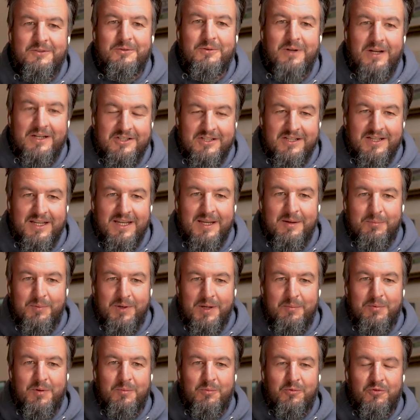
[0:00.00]
actually
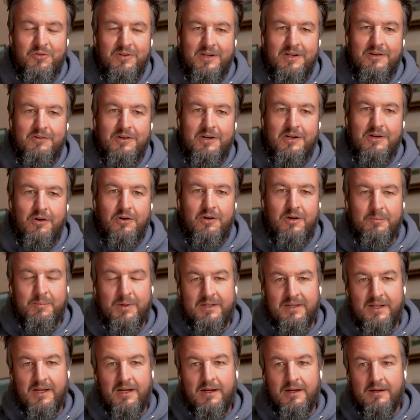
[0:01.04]
keep your music career going?
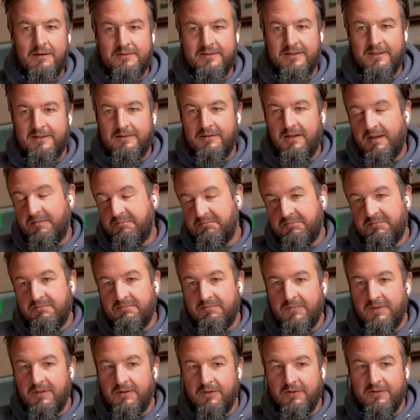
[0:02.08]
But yeah,
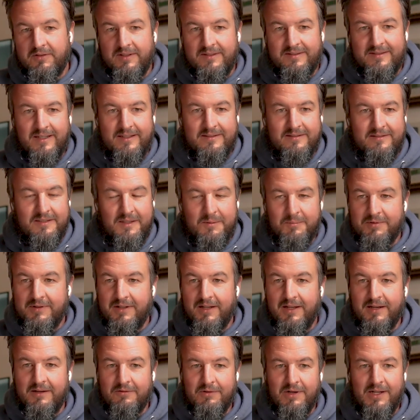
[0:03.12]
your success seems
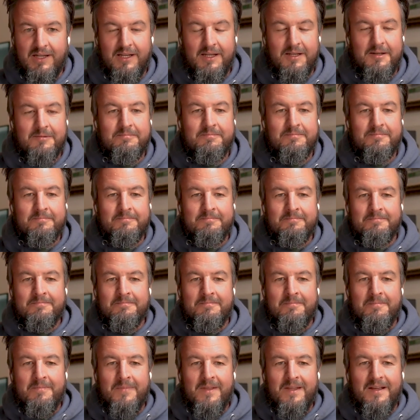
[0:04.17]
like really
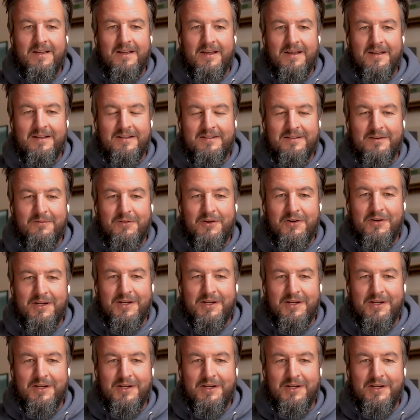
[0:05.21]
It's a very,